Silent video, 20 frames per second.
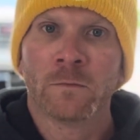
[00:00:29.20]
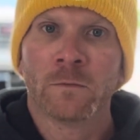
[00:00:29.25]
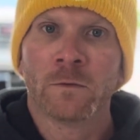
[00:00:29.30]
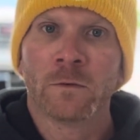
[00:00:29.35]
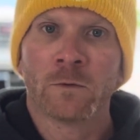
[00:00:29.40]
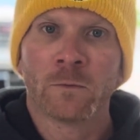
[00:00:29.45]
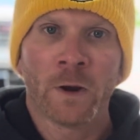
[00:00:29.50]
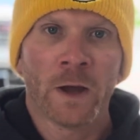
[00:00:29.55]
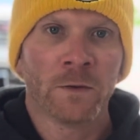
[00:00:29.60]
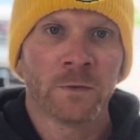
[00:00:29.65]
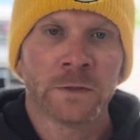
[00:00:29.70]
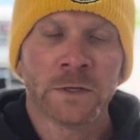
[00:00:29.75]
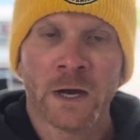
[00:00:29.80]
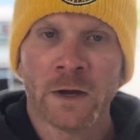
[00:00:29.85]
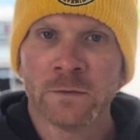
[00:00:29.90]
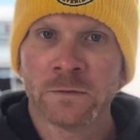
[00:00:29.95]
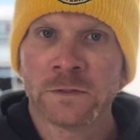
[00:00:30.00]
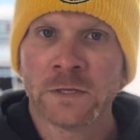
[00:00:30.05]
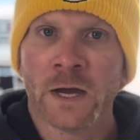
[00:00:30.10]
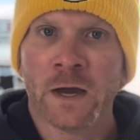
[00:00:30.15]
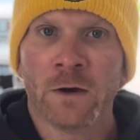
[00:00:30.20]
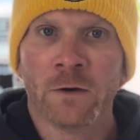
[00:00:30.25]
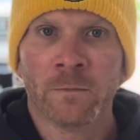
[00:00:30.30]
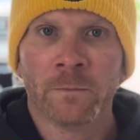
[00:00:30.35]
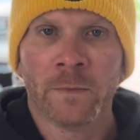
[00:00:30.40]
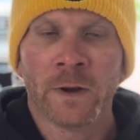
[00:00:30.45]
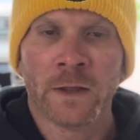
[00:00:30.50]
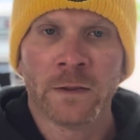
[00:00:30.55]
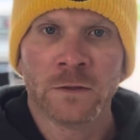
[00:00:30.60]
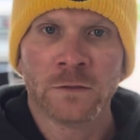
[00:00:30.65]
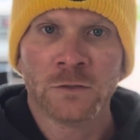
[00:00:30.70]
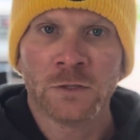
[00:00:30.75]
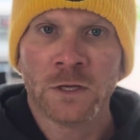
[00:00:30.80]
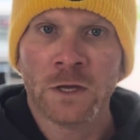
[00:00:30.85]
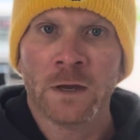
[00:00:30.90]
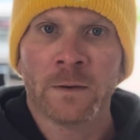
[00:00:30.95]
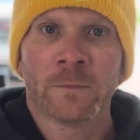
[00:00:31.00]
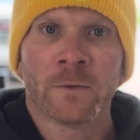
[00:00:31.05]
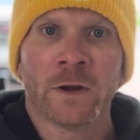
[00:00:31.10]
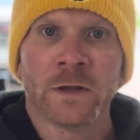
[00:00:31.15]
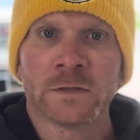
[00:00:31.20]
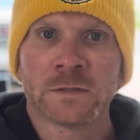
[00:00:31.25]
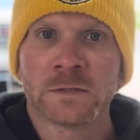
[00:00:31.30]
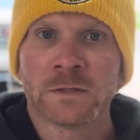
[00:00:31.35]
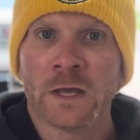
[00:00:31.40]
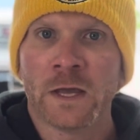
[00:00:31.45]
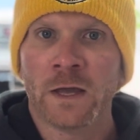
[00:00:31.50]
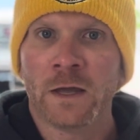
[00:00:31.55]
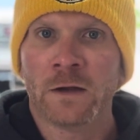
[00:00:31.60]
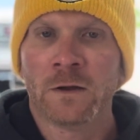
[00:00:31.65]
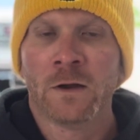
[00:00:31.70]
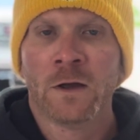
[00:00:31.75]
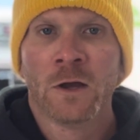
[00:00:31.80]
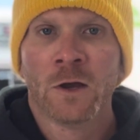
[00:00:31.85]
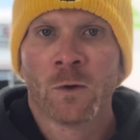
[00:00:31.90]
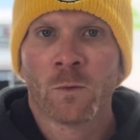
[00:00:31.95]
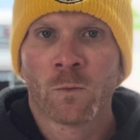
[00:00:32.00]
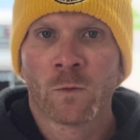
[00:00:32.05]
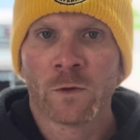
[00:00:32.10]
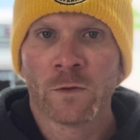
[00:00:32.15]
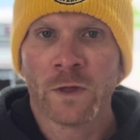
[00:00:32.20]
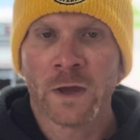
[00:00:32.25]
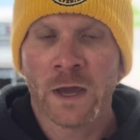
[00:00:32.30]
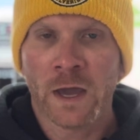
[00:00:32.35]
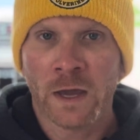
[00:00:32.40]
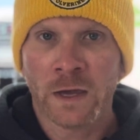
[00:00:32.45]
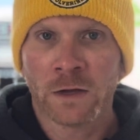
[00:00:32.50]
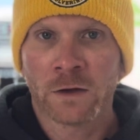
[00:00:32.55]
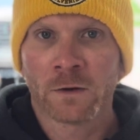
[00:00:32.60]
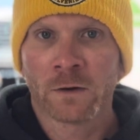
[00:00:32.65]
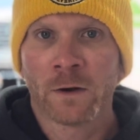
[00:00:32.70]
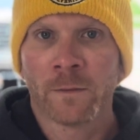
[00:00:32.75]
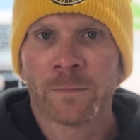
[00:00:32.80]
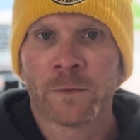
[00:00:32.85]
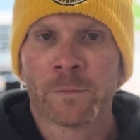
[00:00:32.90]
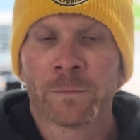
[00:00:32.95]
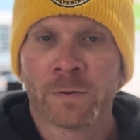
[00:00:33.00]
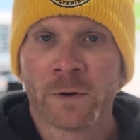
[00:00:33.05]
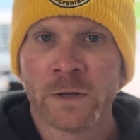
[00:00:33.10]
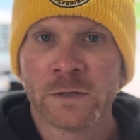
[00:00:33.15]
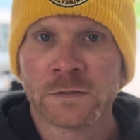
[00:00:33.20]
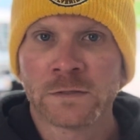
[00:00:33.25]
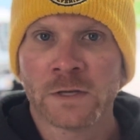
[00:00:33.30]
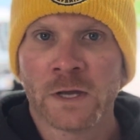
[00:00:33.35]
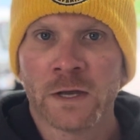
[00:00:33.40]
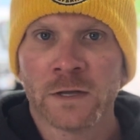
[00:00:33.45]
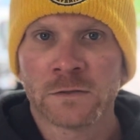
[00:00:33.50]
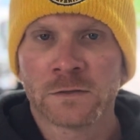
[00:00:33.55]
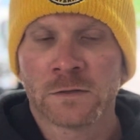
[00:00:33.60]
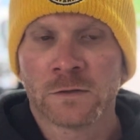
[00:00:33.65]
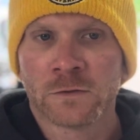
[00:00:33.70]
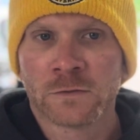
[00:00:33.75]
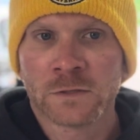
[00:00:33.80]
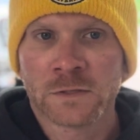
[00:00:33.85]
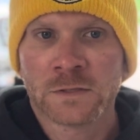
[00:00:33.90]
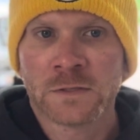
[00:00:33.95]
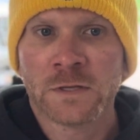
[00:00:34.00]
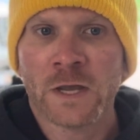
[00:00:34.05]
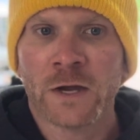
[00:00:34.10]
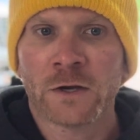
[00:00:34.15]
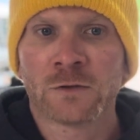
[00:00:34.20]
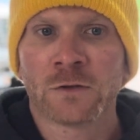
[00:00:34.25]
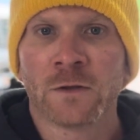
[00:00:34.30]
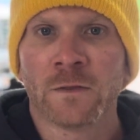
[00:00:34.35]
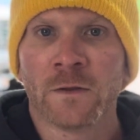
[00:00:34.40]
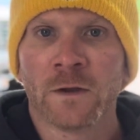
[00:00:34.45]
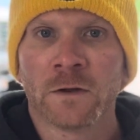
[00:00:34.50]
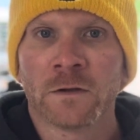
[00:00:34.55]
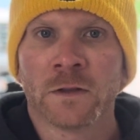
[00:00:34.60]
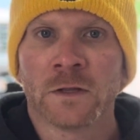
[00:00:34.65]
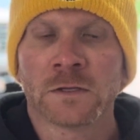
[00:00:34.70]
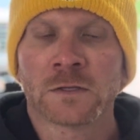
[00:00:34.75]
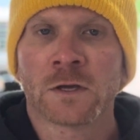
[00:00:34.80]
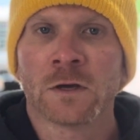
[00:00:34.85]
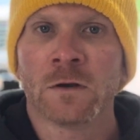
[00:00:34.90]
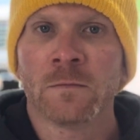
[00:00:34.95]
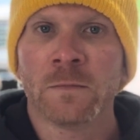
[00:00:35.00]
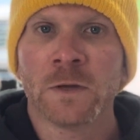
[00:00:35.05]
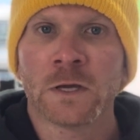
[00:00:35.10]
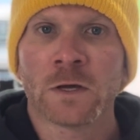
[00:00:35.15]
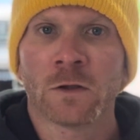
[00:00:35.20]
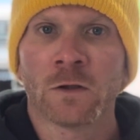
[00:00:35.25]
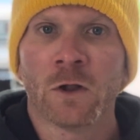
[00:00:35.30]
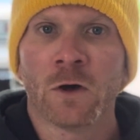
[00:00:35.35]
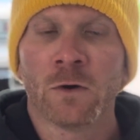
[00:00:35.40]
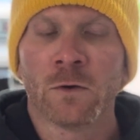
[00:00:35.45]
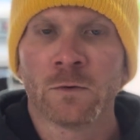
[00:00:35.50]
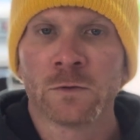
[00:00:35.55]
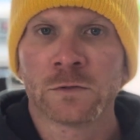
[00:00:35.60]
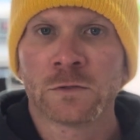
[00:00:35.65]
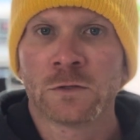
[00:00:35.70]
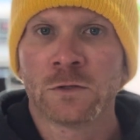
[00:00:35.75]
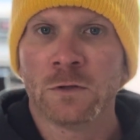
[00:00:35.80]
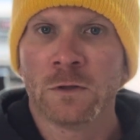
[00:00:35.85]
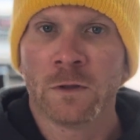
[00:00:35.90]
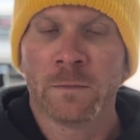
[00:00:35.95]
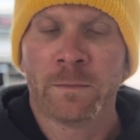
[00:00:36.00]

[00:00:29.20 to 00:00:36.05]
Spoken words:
around downtown by the GM Rensen where they anchor up the Princess. There's a section there that's going to be closed to the